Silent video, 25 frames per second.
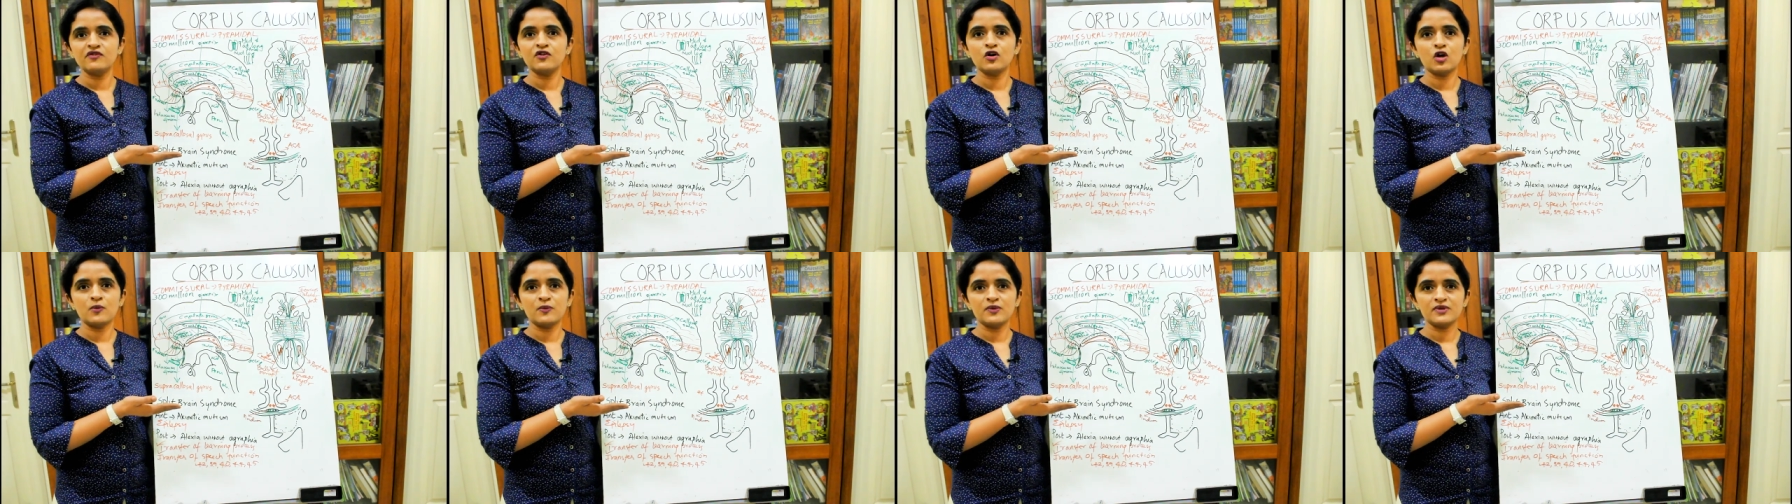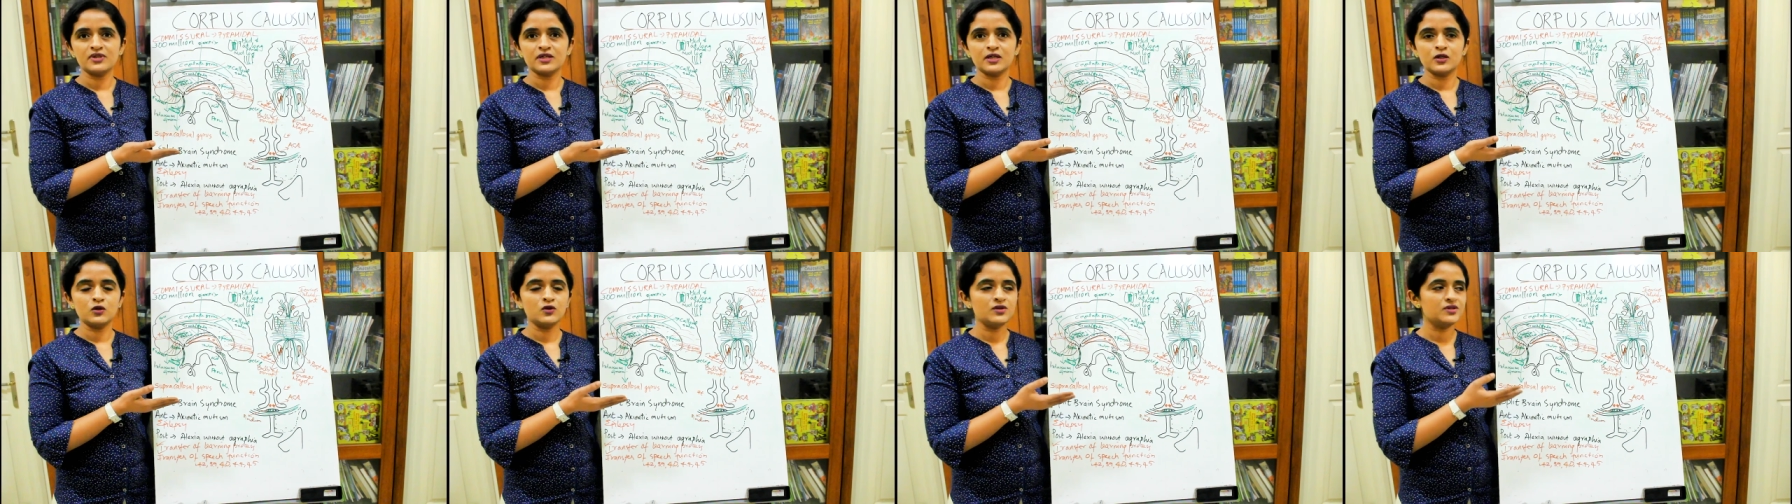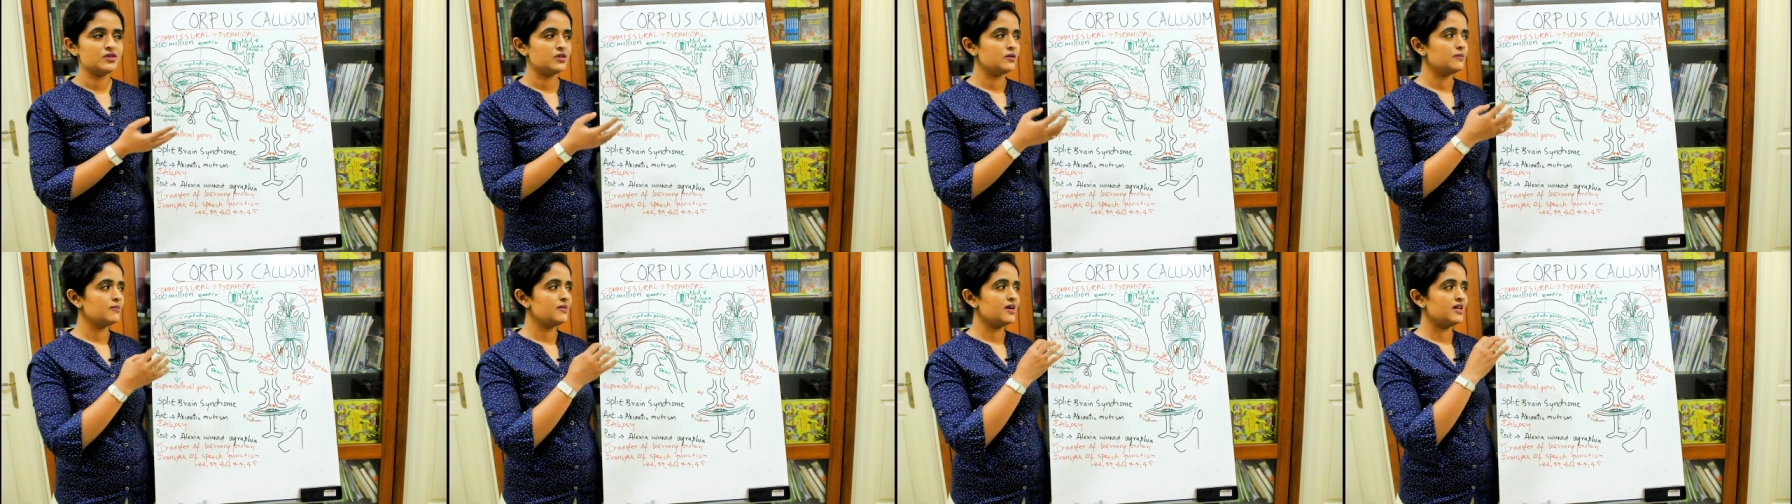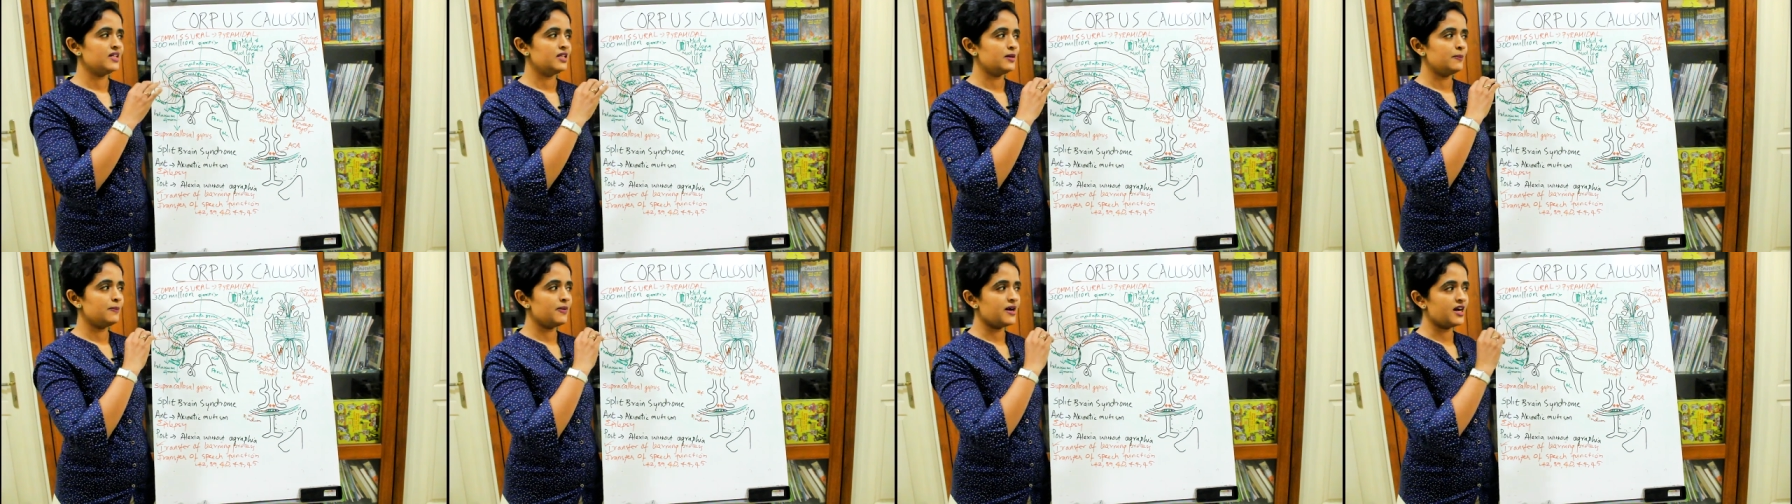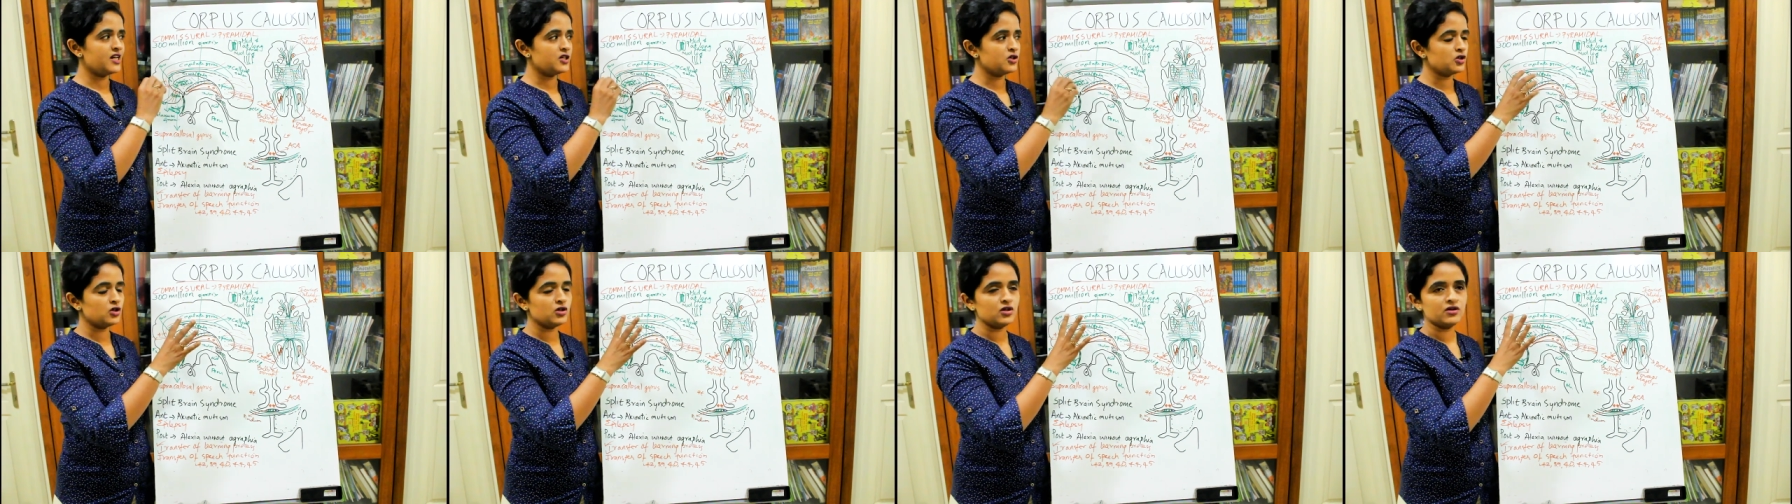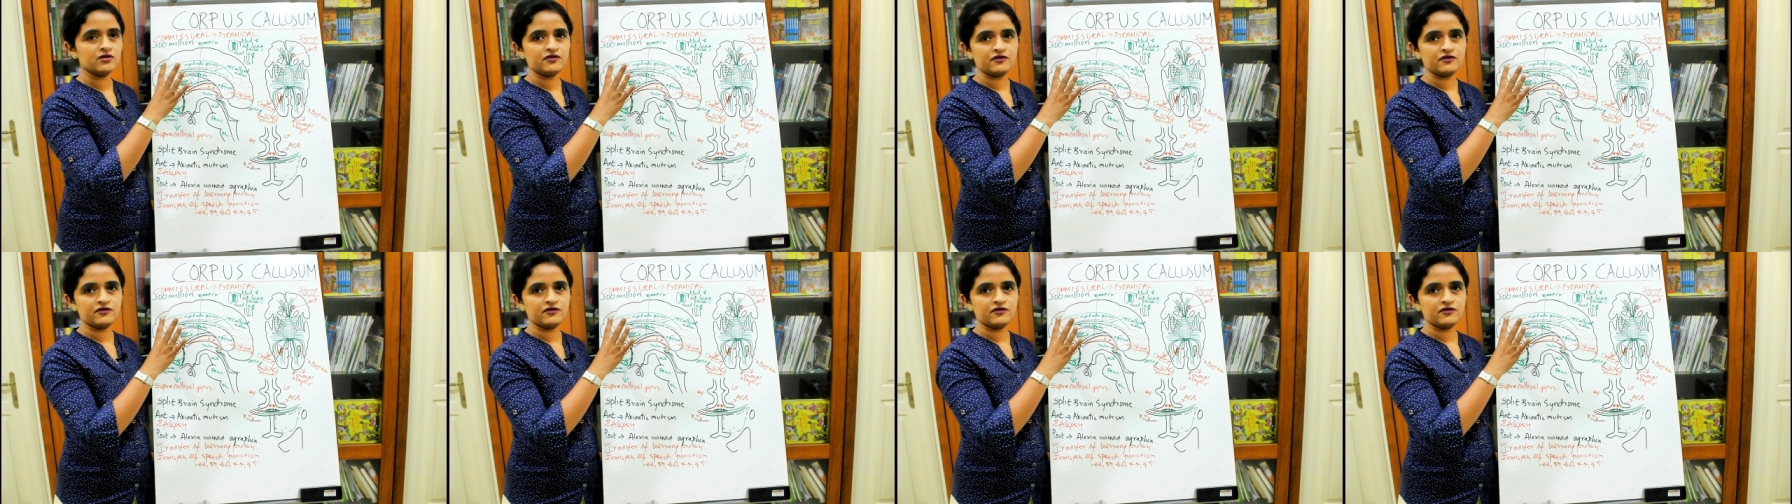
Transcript: callosum and the pattern of